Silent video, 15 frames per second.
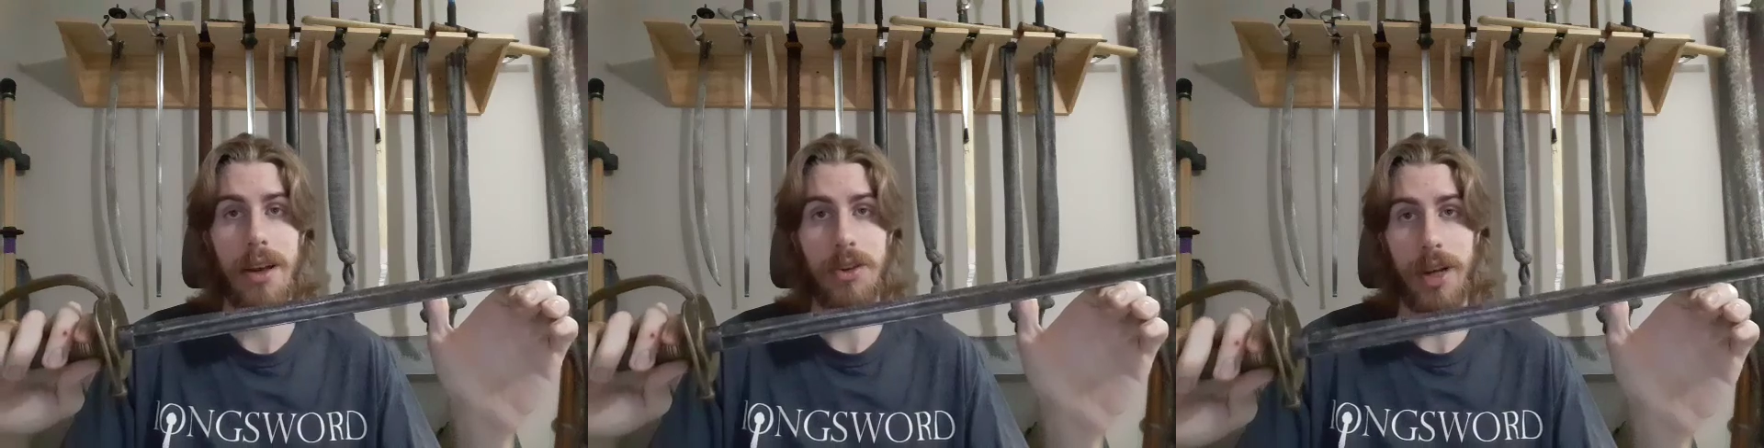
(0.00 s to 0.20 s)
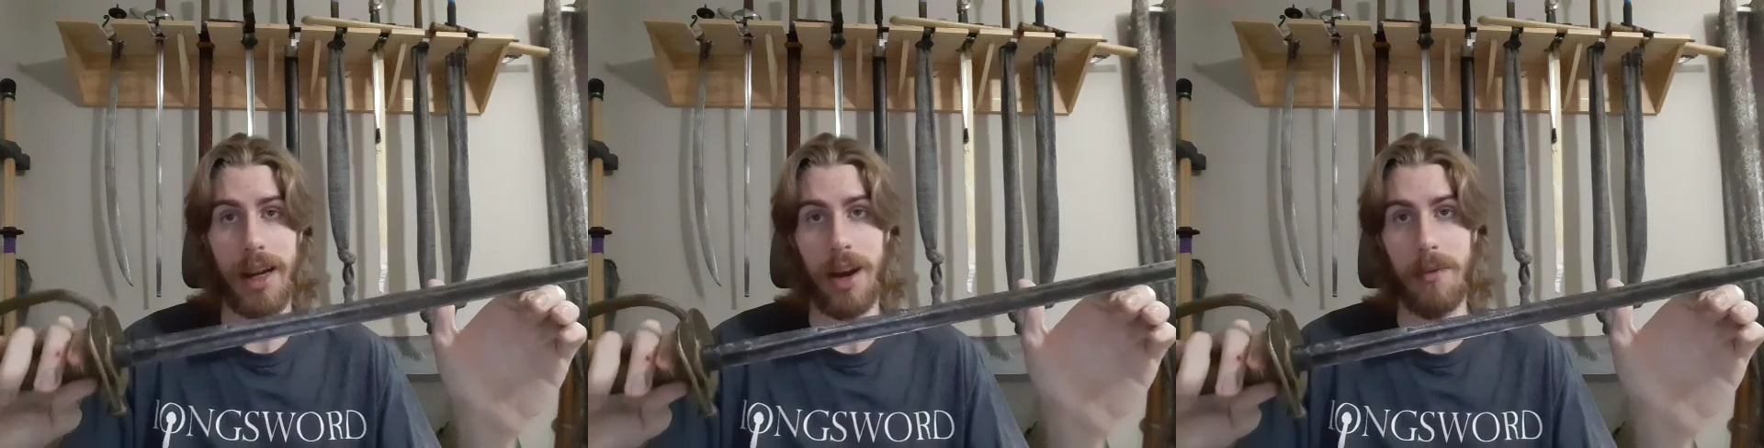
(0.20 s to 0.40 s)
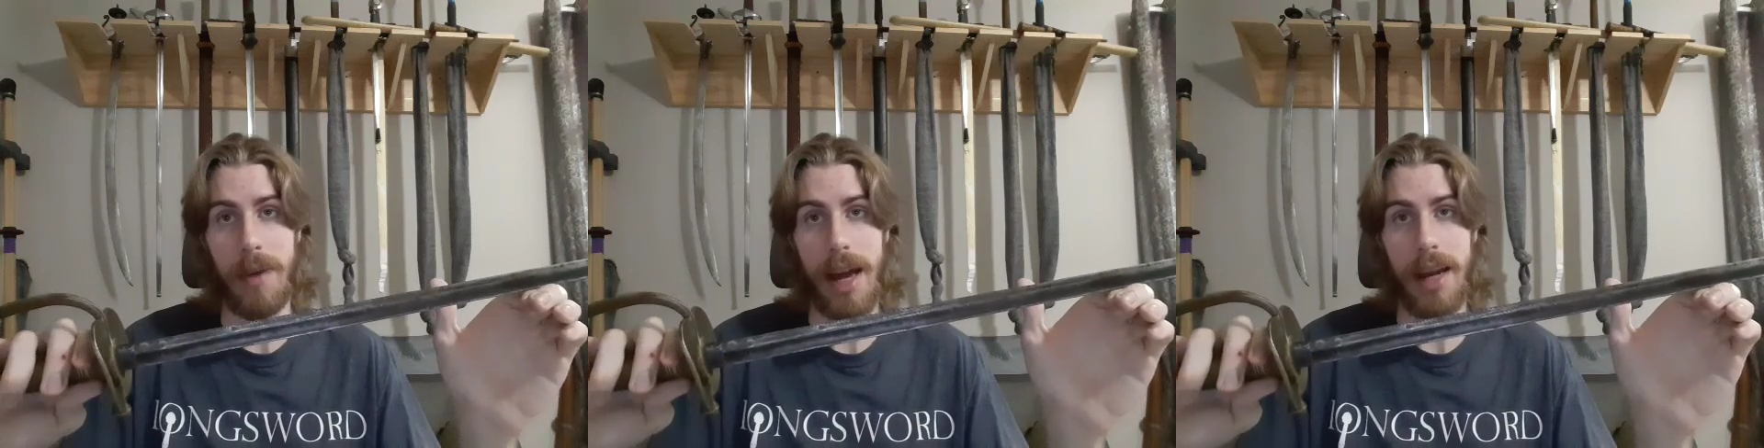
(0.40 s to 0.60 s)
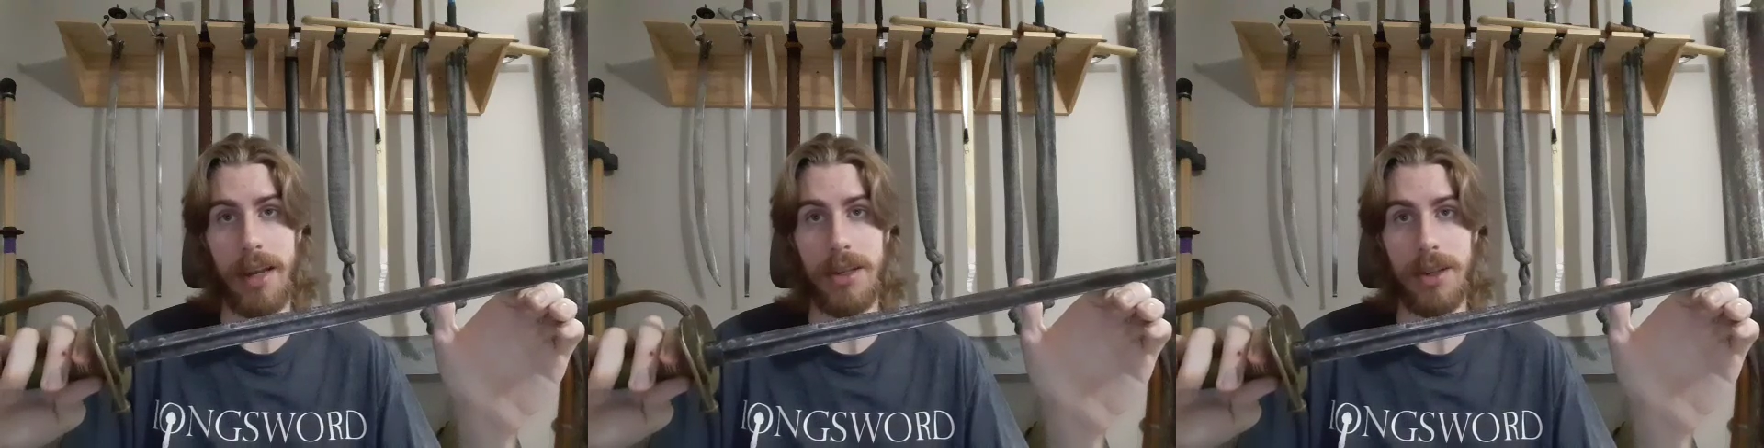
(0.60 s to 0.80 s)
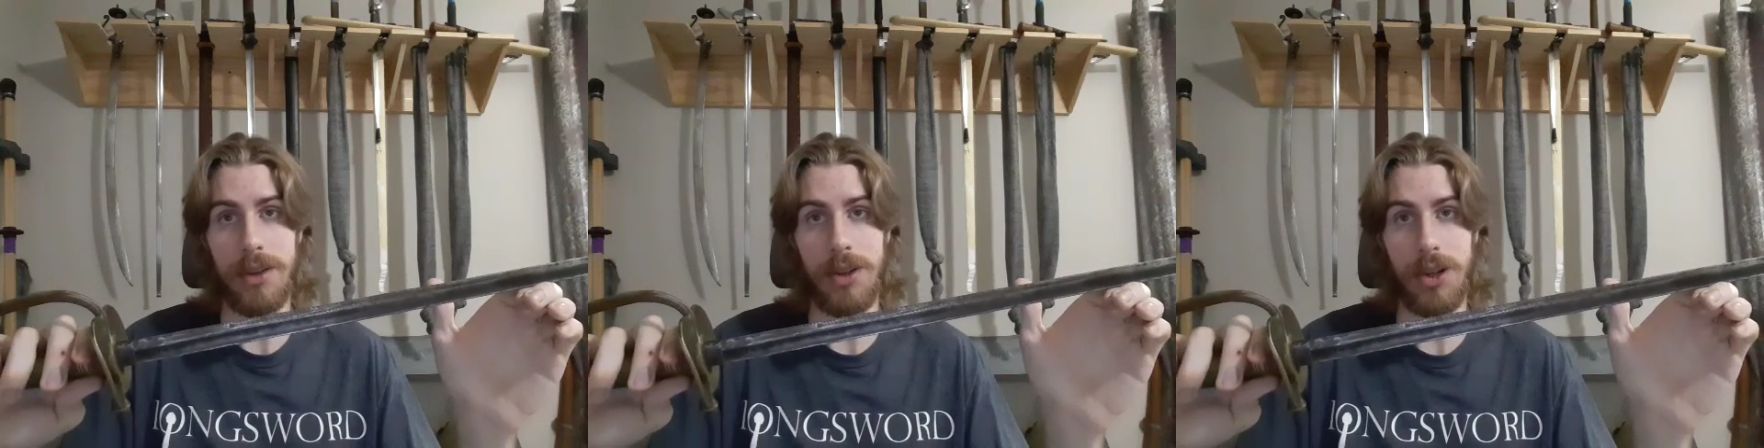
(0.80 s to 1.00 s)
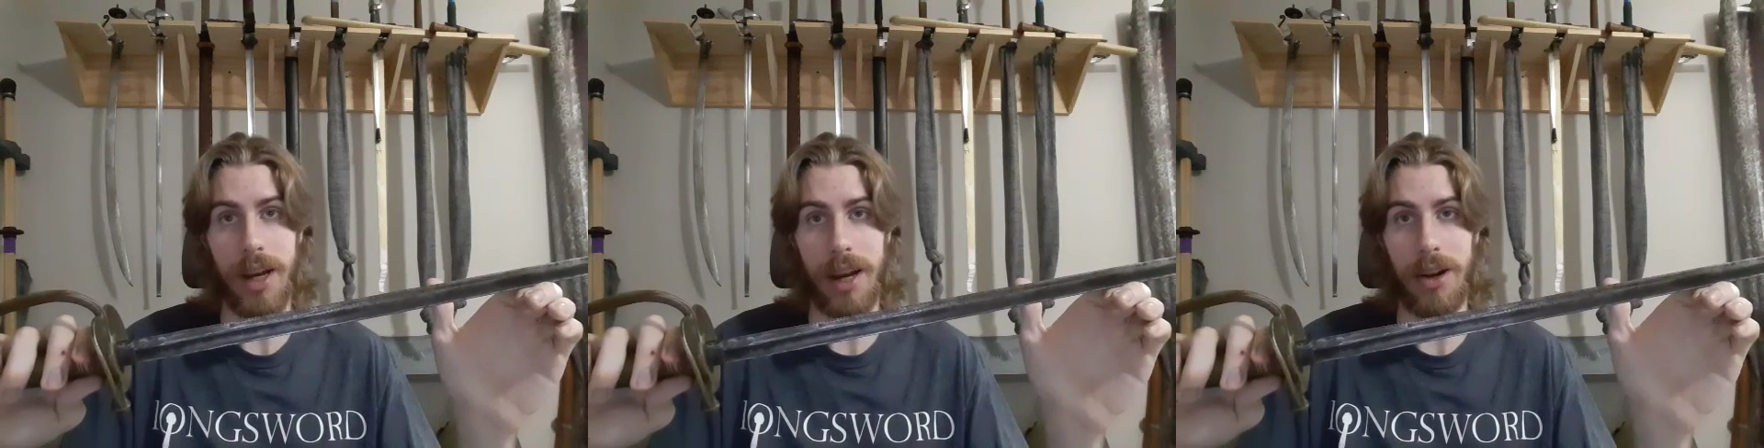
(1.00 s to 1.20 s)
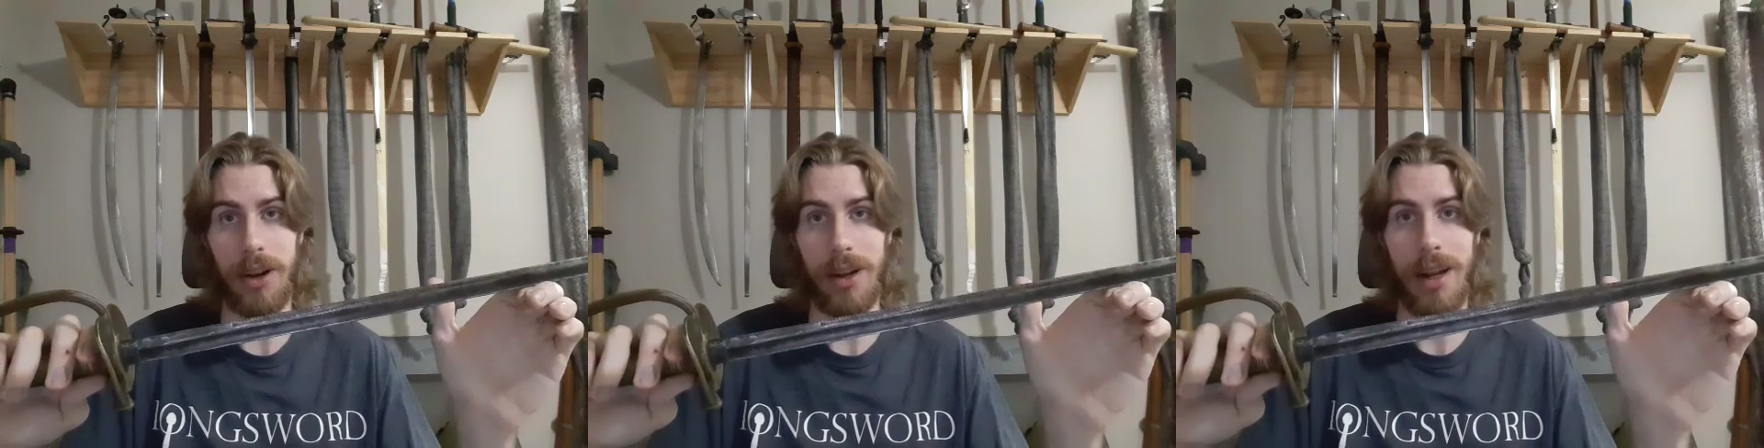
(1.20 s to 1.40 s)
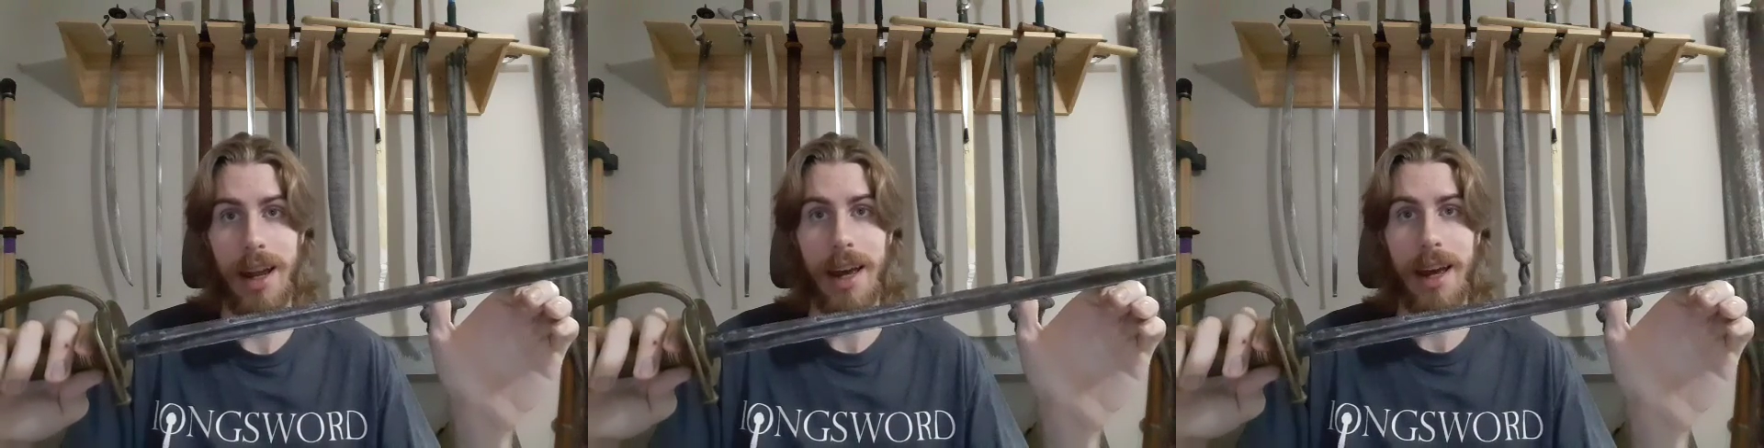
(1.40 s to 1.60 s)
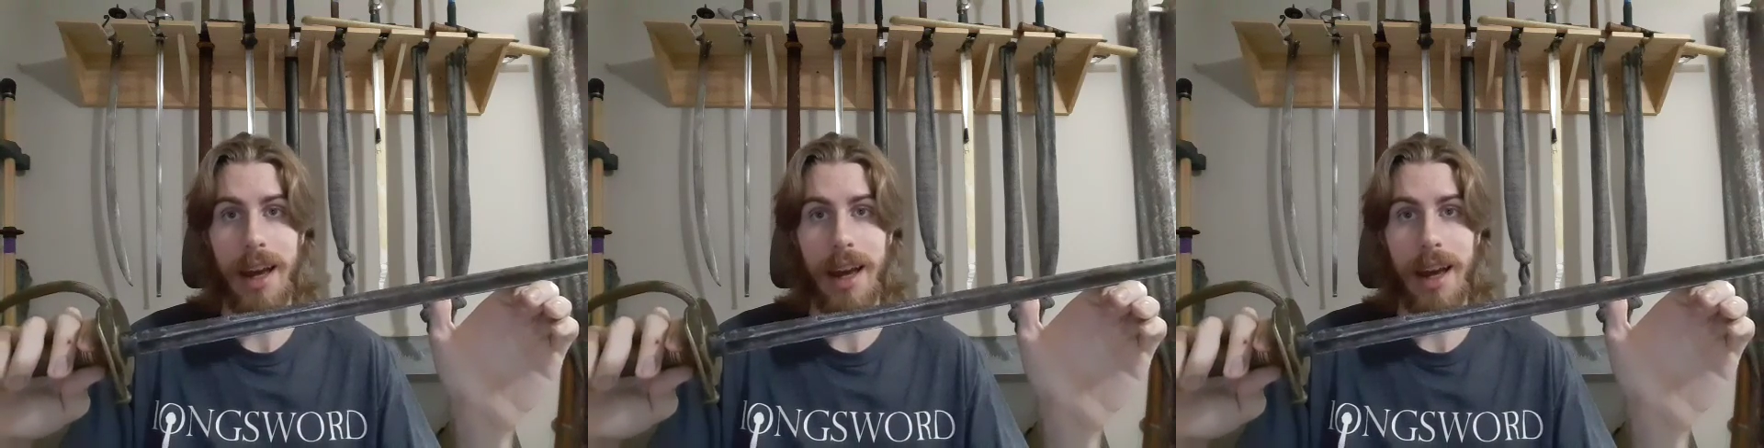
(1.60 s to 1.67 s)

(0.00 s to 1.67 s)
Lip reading: check out Matt Easton's channel.